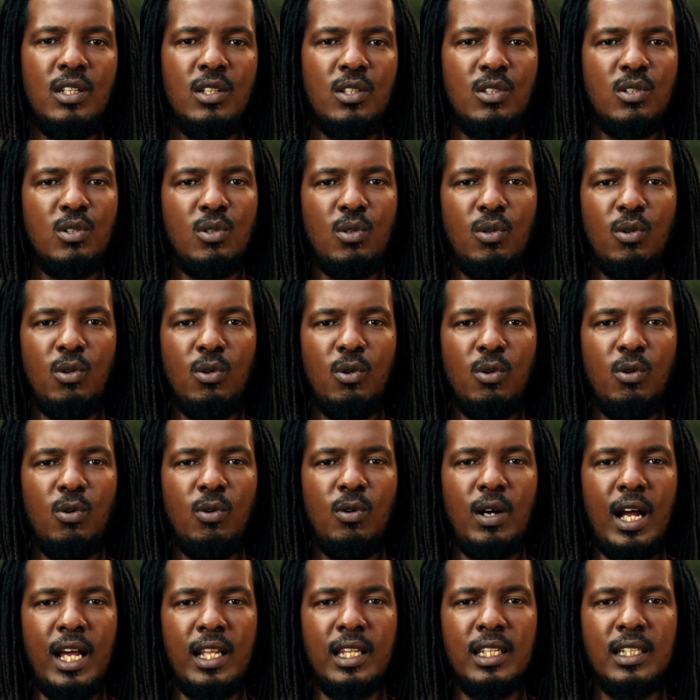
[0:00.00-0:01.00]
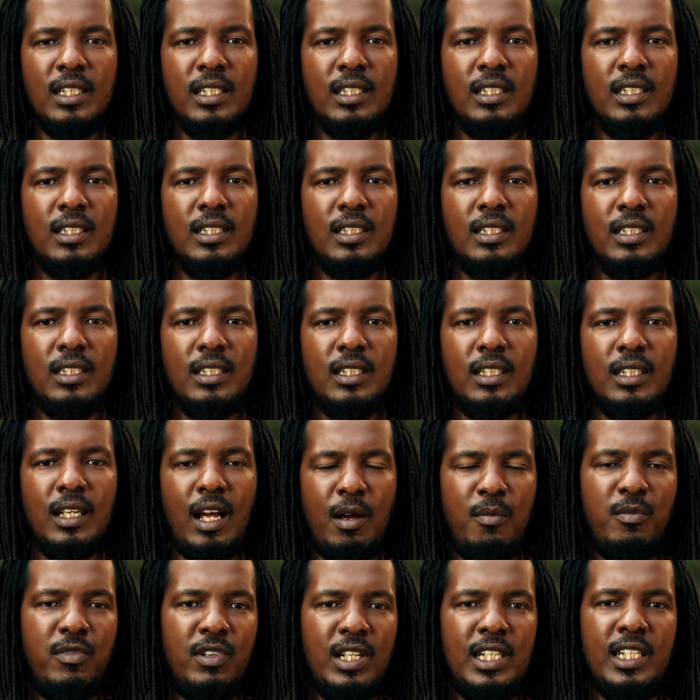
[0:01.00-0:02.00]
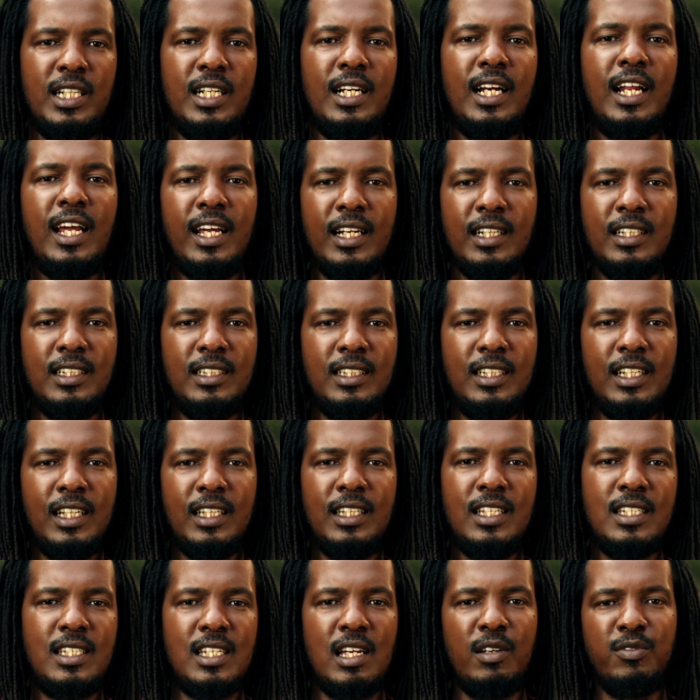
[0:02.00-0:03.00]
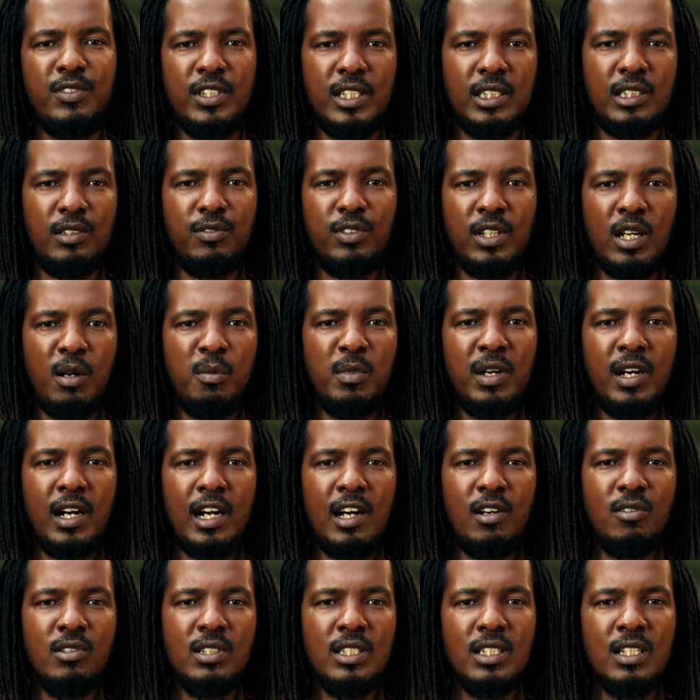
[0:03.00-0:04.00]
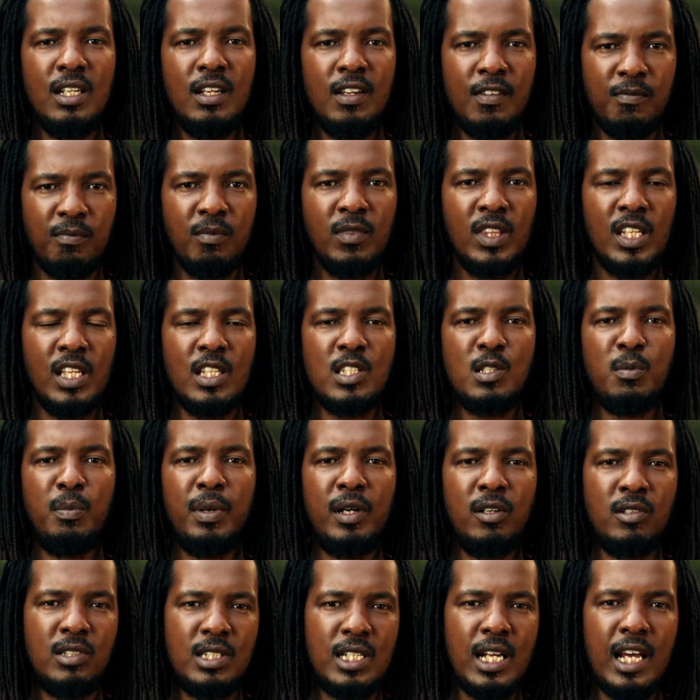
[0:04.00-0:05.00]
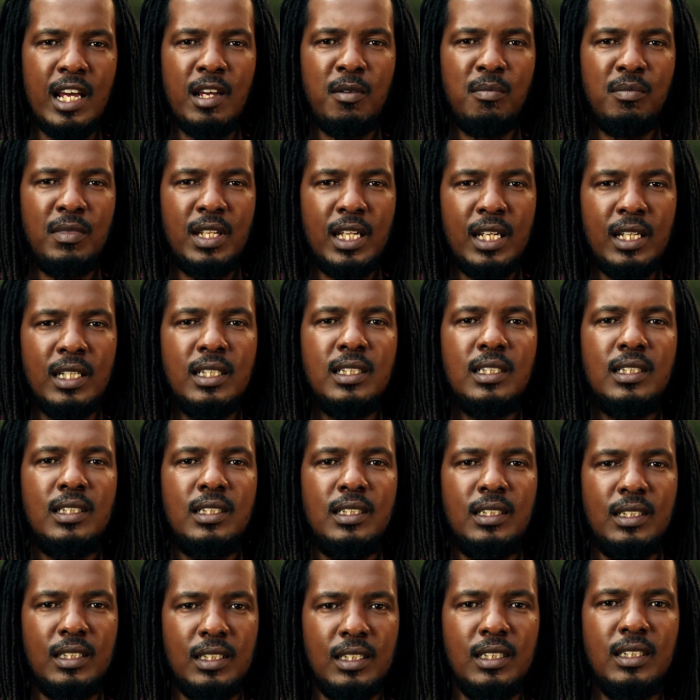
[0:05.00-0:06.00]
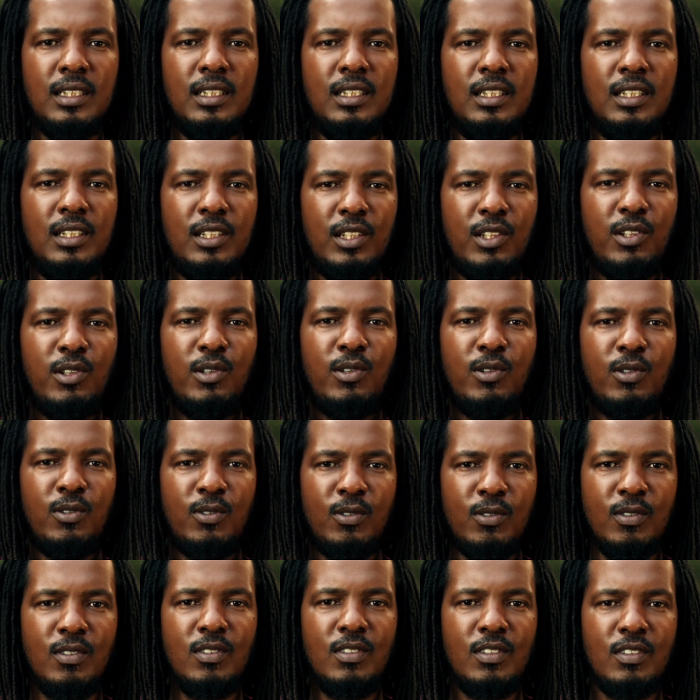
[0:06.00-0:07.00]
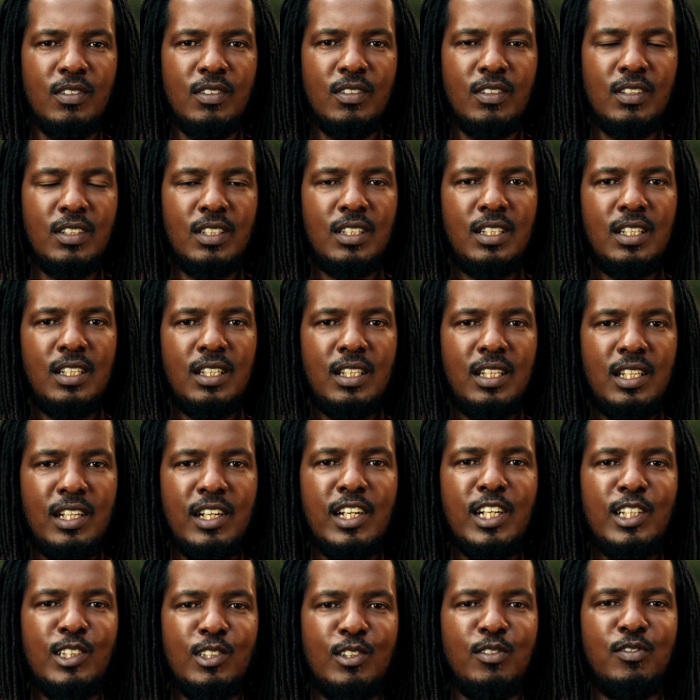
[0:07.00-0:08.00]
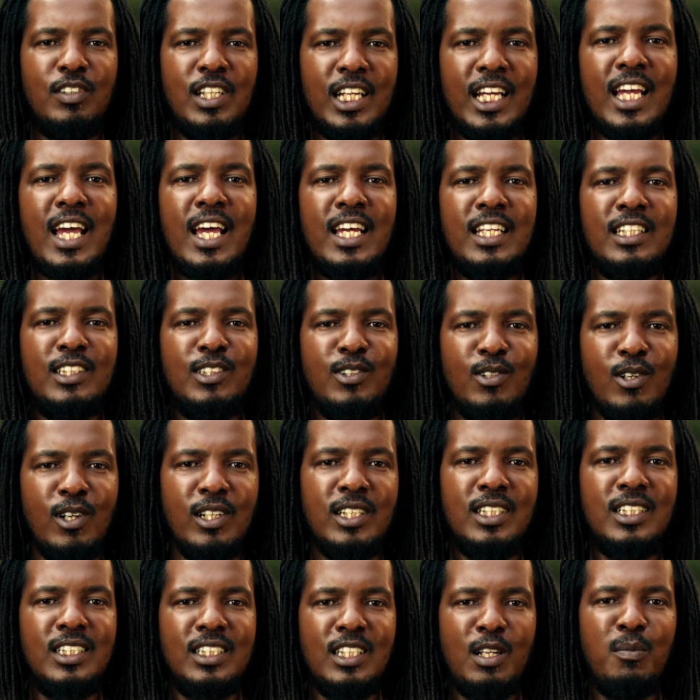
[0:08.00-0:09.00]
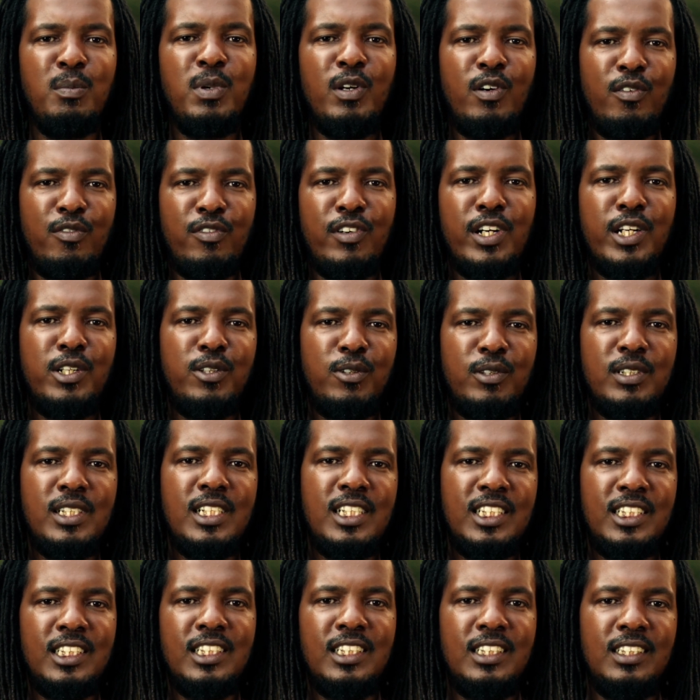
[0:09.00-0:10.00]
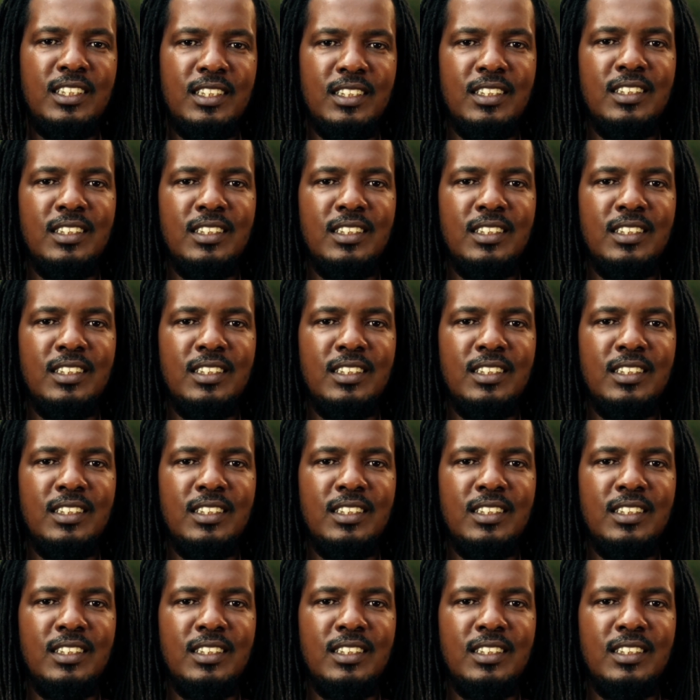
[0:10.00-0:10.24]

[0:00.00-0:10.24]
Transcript: So I think I'm really glad that the ZAFTAs have come around. It's about time that, you know, the rest of the guys got a bit of recognition.